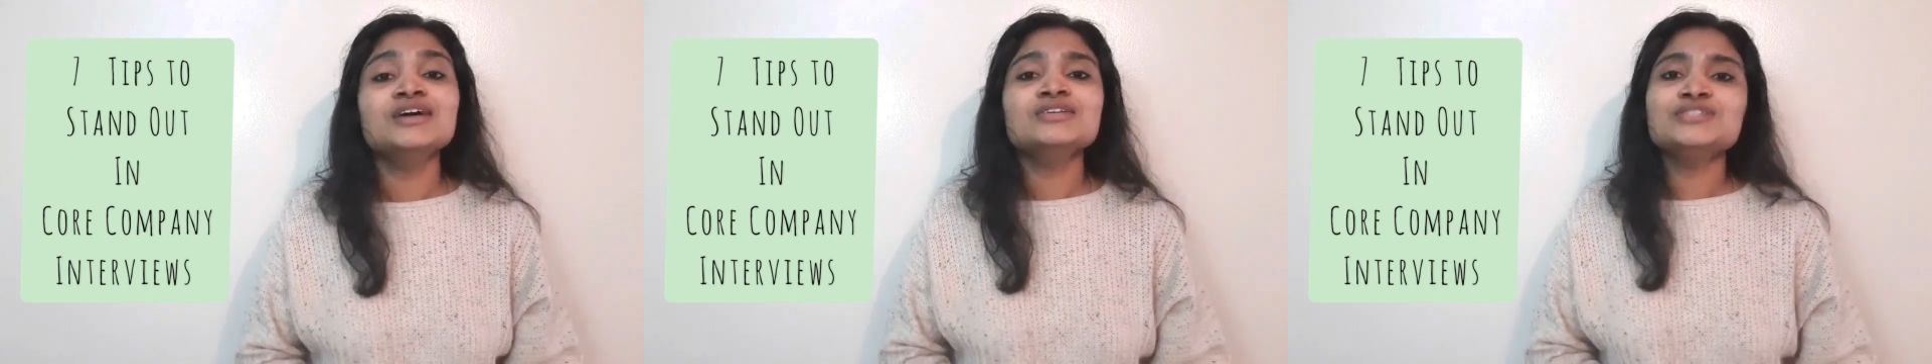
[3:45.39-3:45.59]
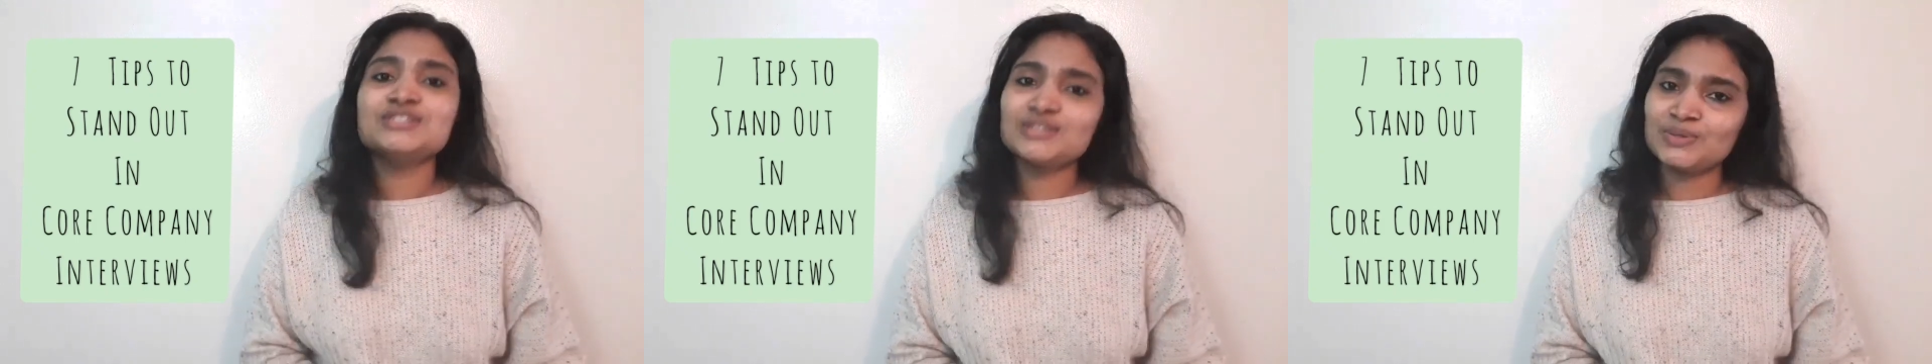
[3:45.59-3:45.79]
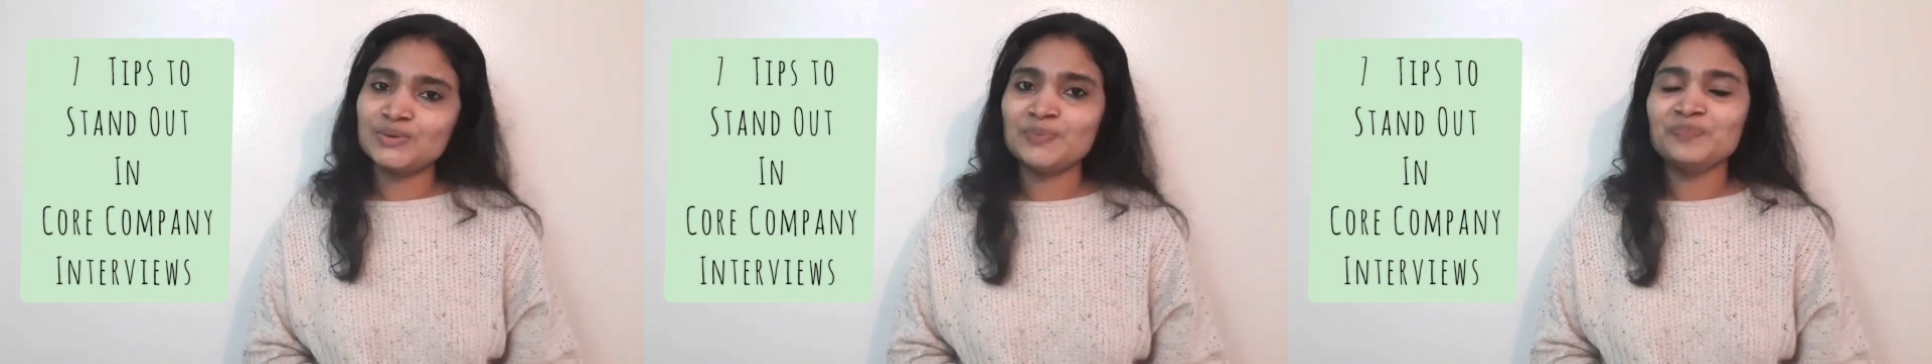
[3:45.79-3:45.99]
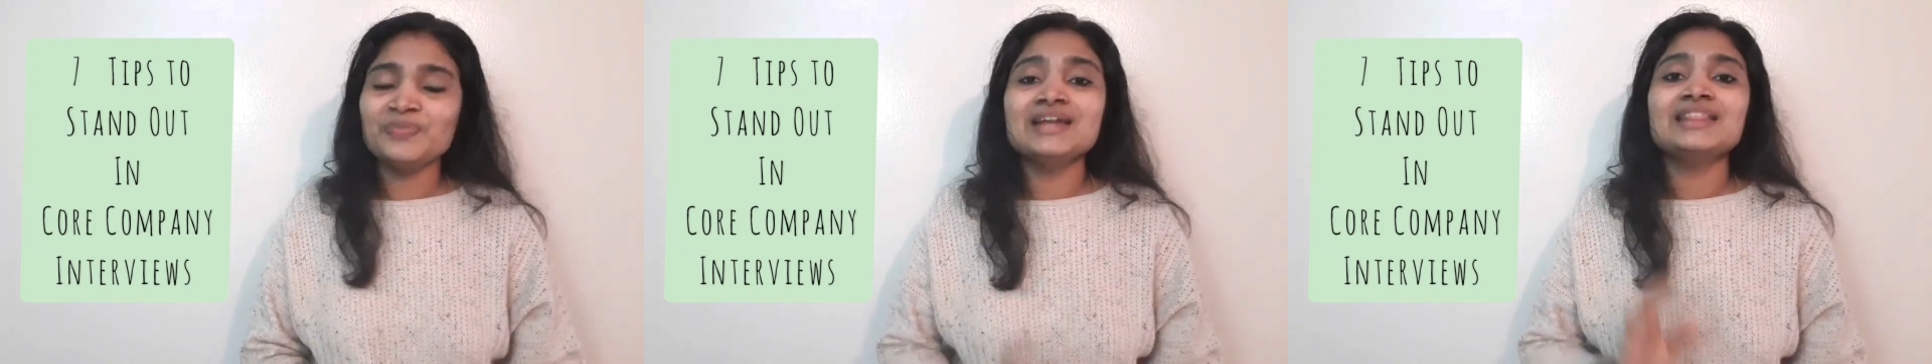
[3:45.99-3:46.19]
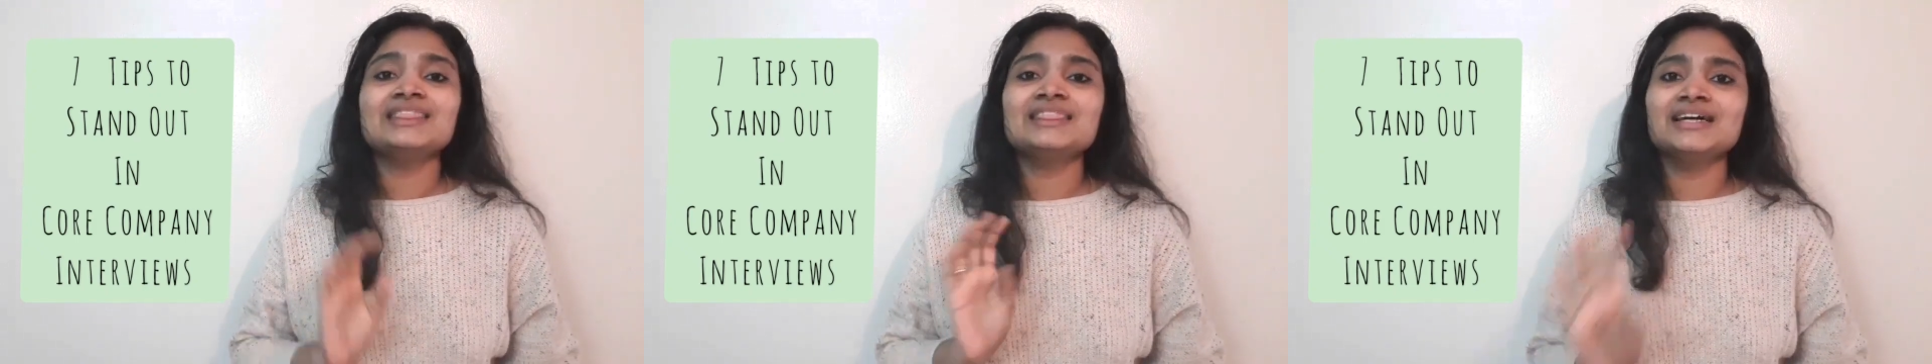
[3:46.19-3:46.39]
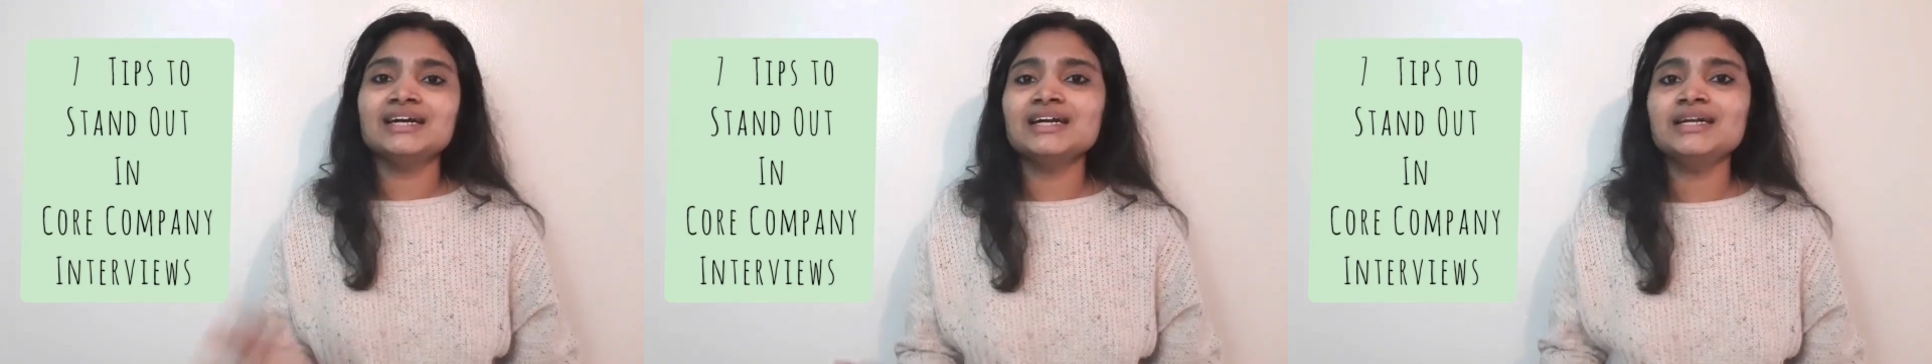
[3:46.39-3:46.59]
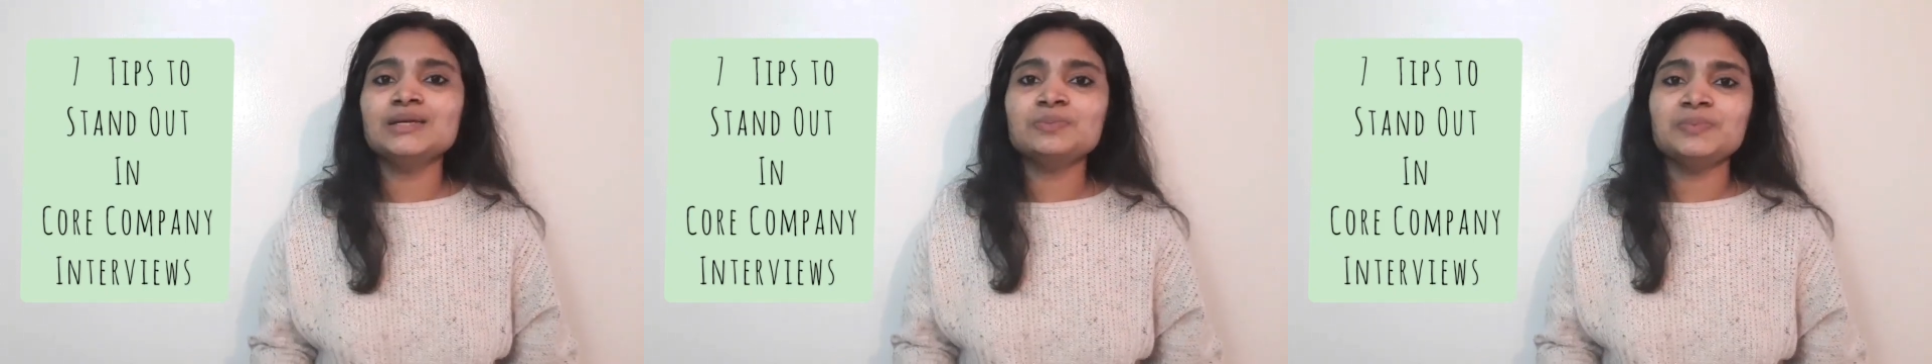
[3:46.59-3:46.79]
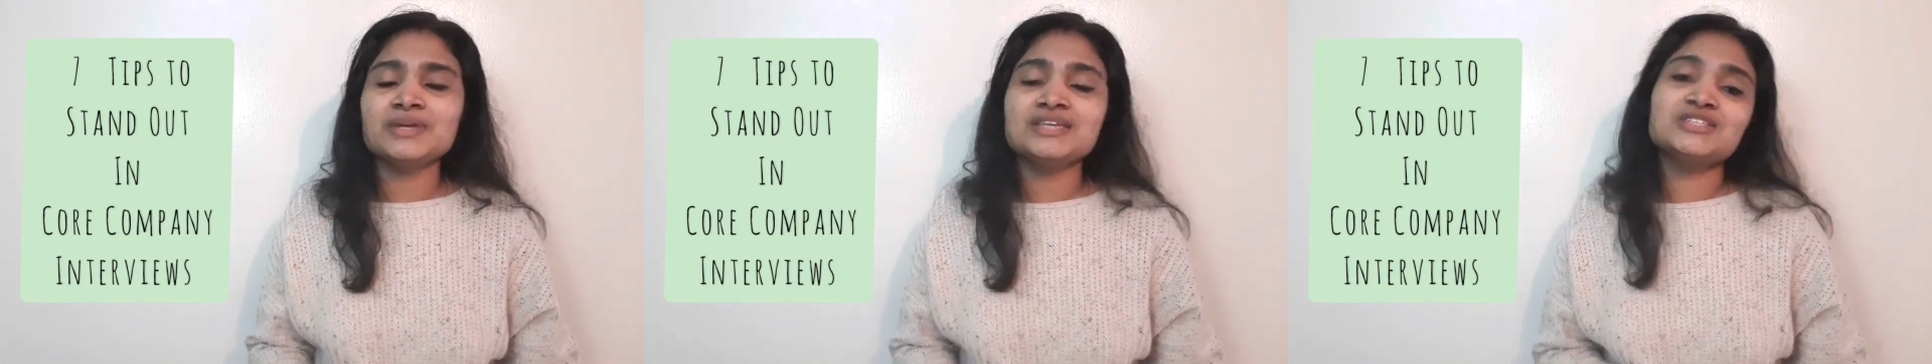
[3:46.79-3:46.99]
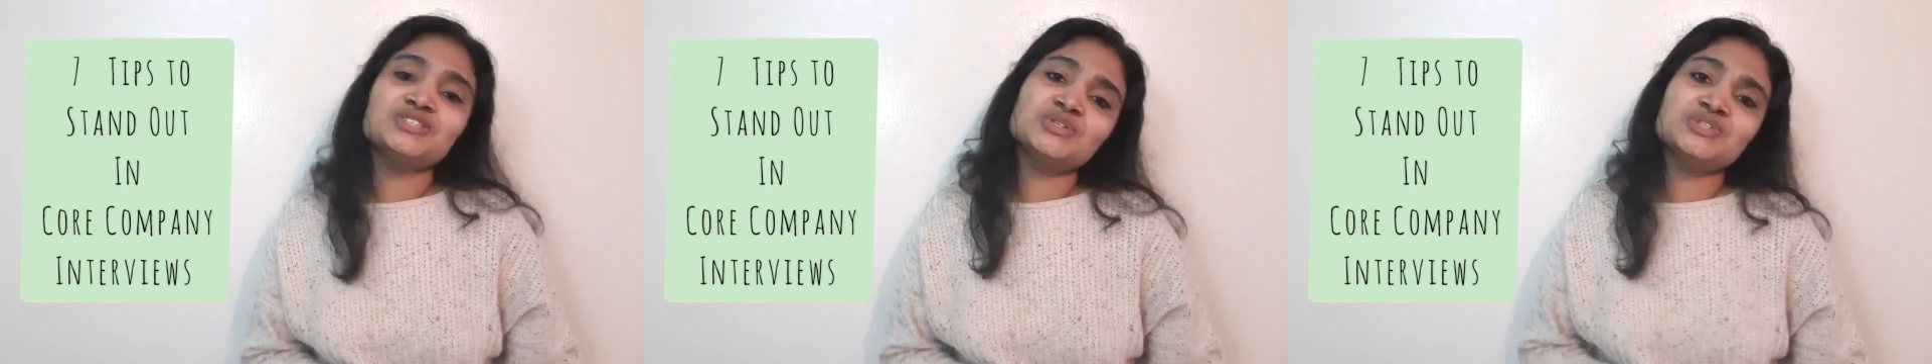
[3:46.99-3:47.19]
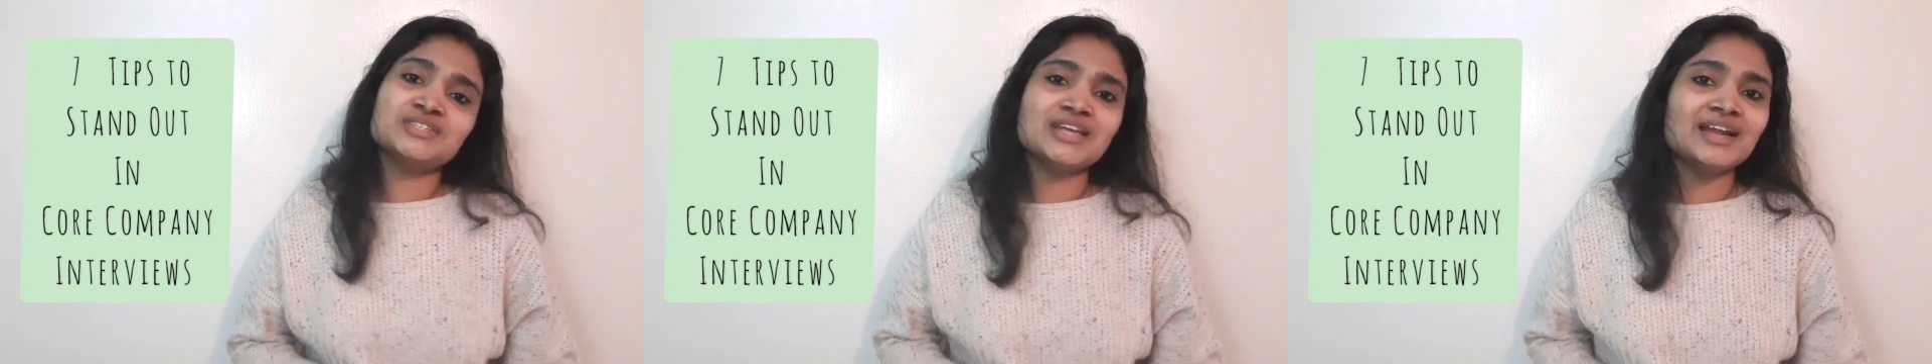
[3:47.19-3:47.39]
So third tip is
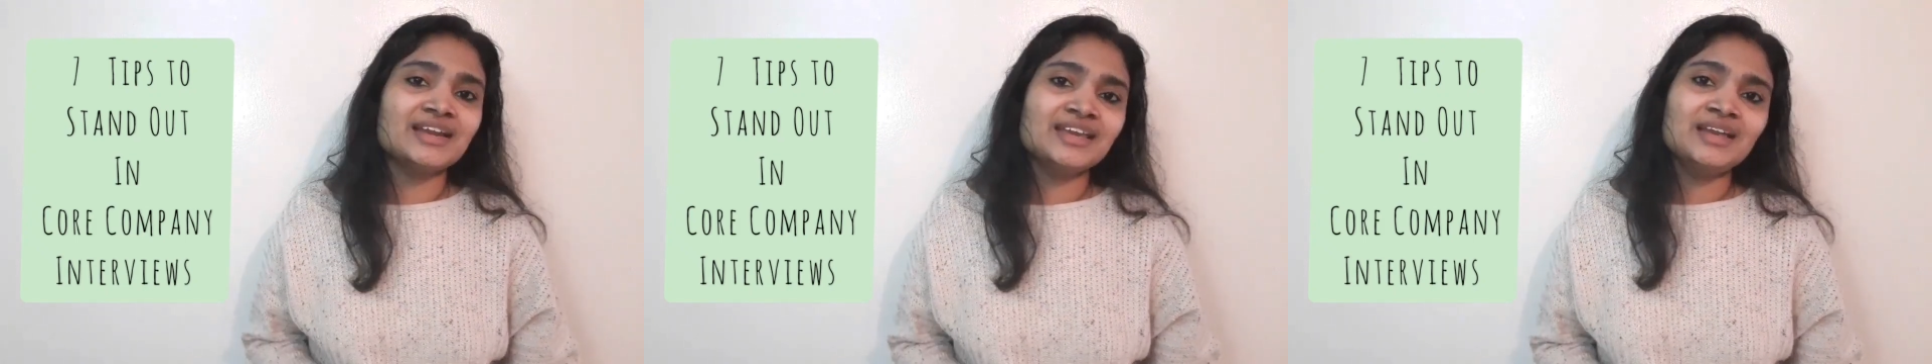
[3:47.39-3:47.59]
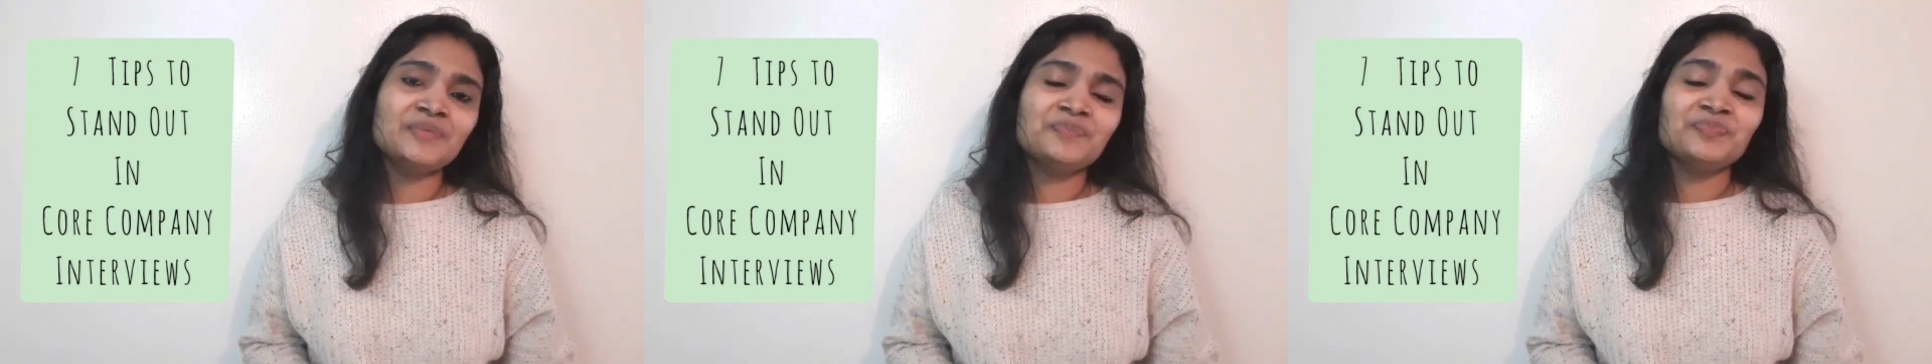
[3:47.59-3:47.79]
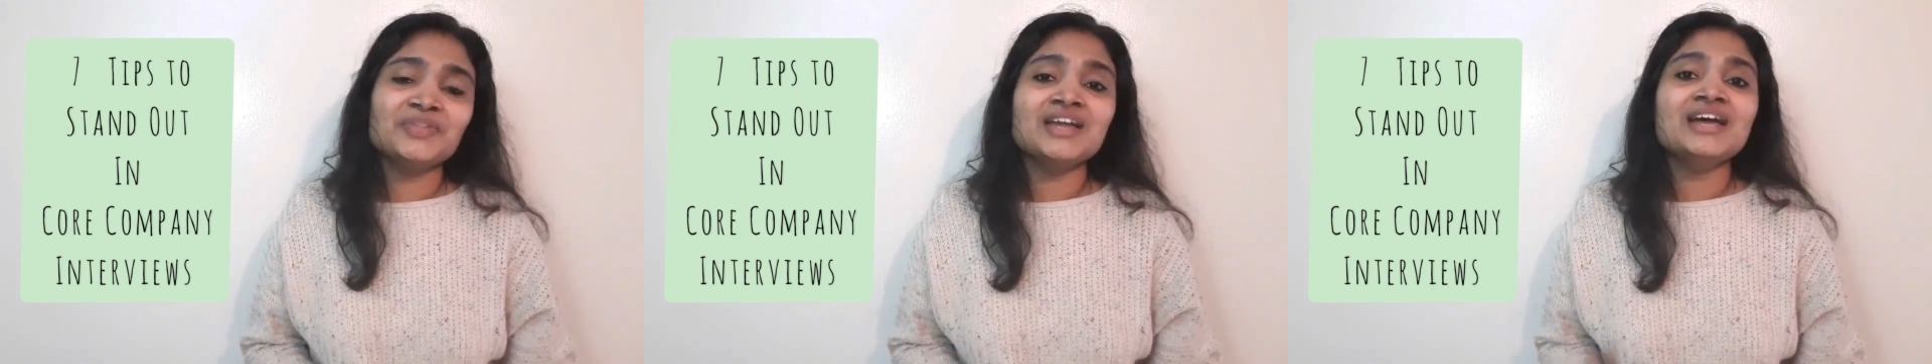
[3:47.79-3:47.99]
to study